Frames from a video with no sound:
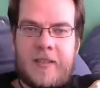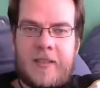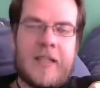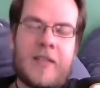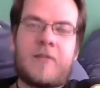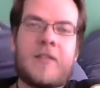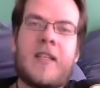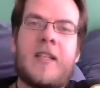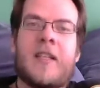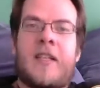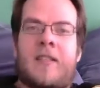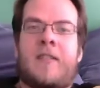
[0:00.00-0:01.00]
I don't really
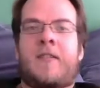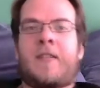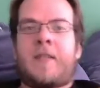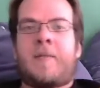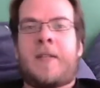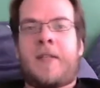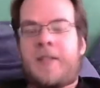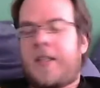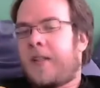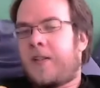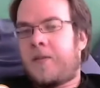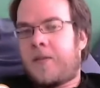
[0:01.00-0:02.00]
like to talk about it. I
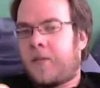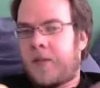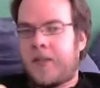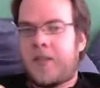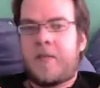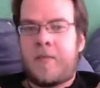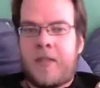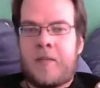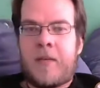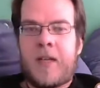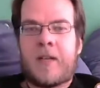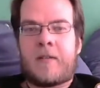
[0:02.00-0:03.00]
don't want to be a
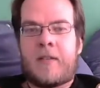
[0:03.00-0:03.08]
beggar.